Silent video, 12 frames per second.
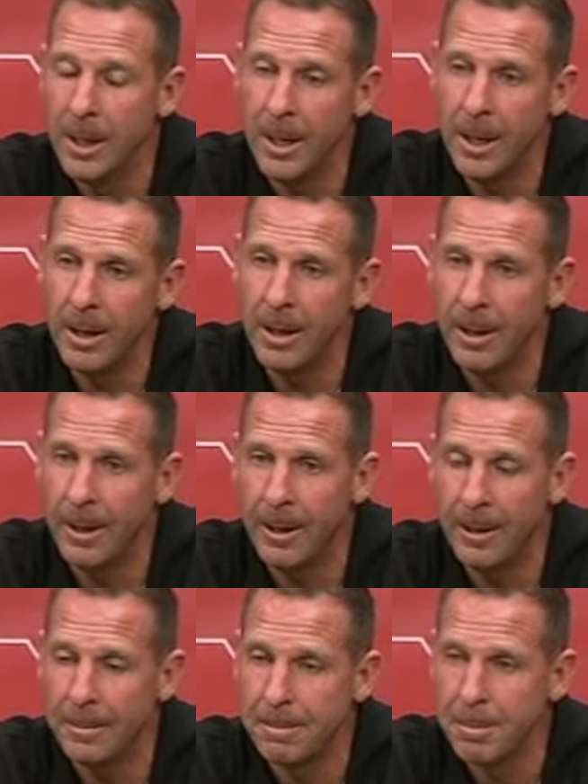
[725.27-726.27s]
And
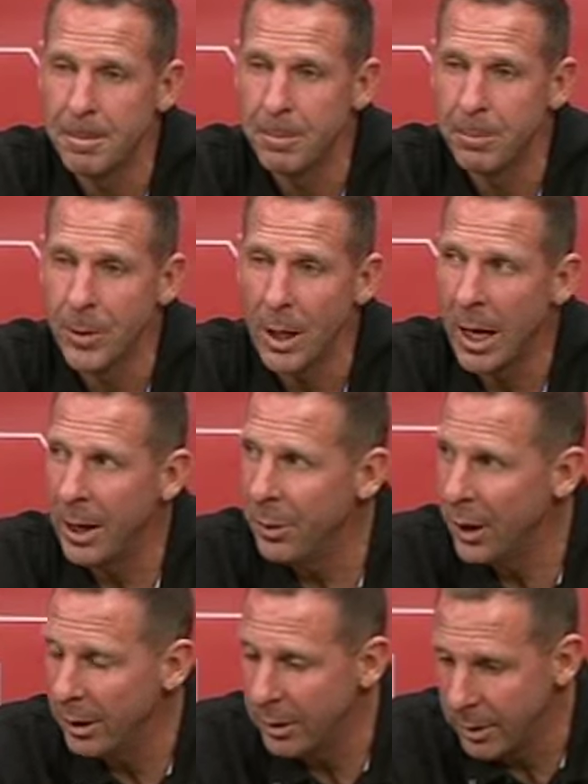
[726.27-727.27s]
uh, I
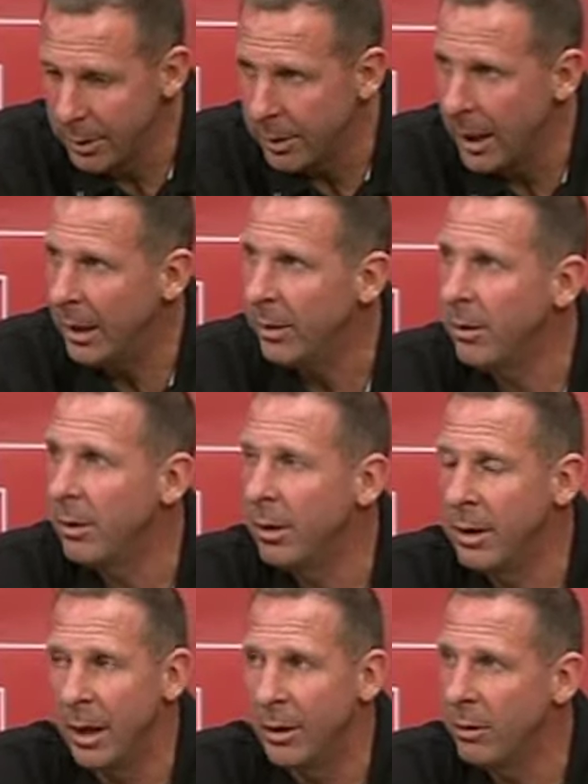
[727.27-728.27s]
think that
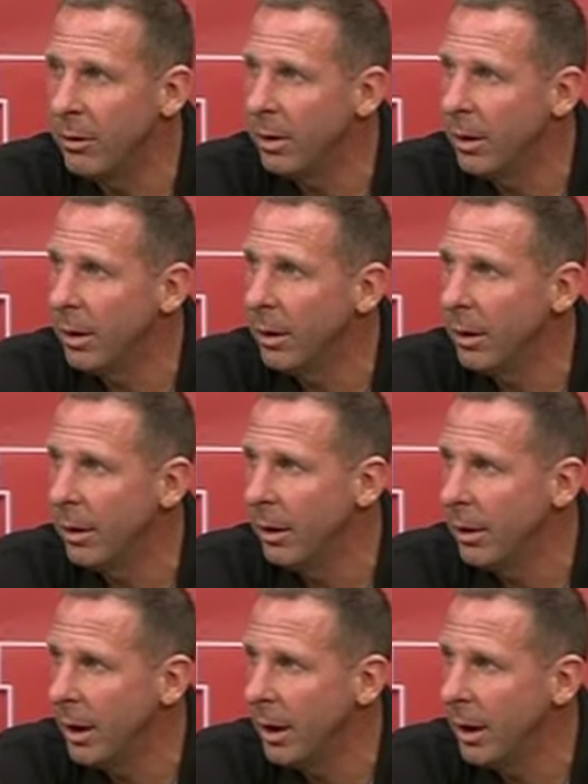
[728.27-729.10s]
does uh,